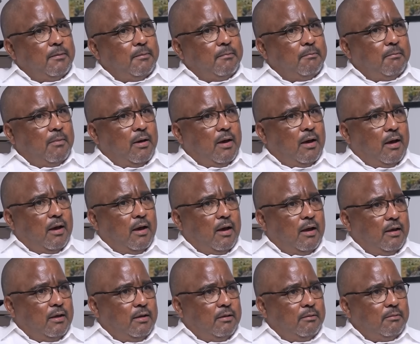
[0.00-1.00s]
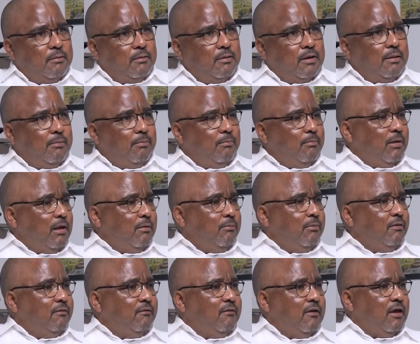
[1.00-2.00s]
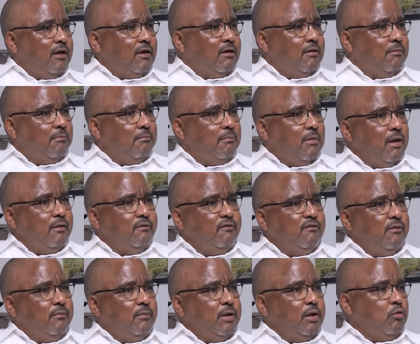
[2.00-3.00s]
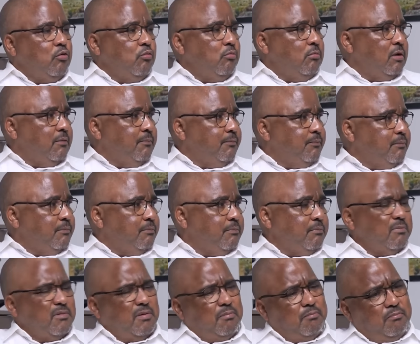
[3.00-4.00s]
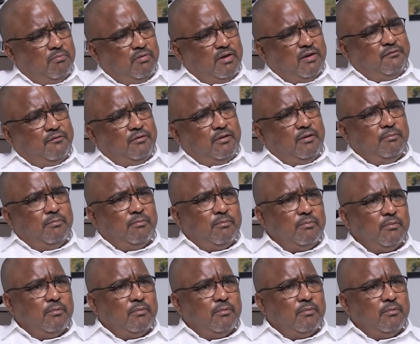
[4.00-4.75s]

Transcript: my, let me take my team in Kumba, brave team,